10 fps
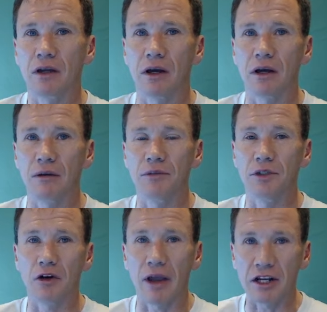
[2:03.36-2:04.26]

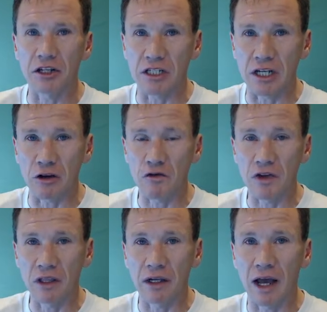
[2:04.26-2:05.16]
your agent didn't
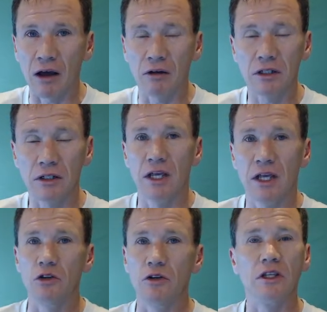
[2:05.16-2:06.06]
fill it out,
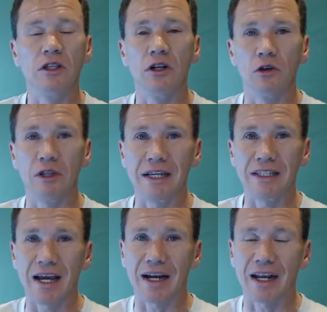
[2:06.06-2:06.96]
you need to know the
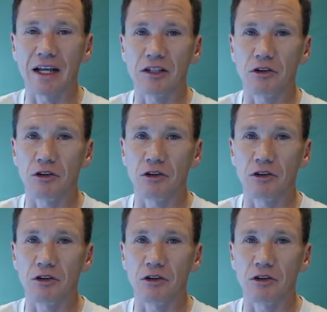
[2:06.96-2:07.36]
exact answer.